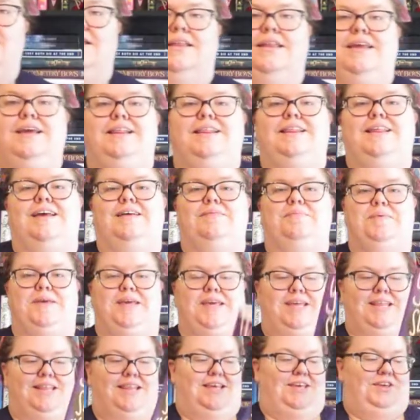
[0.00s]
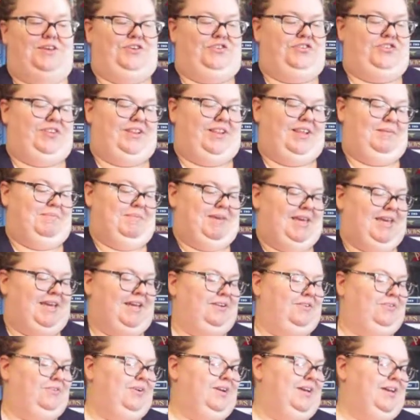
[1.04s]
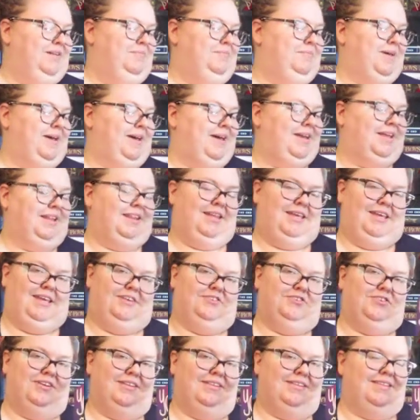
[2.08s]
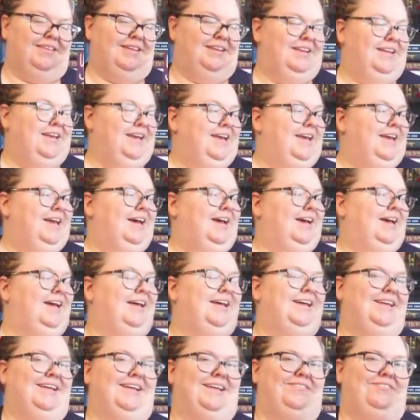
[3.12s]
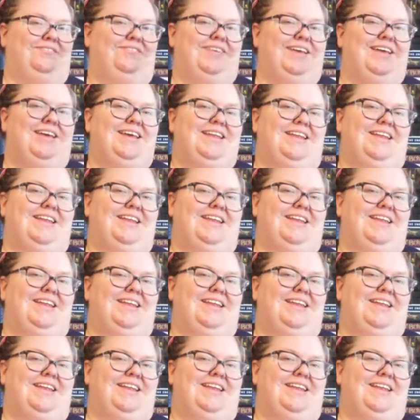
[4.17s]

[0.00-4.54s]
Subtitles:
Next up is You Should See Me in a Crown by Lee Johnson. I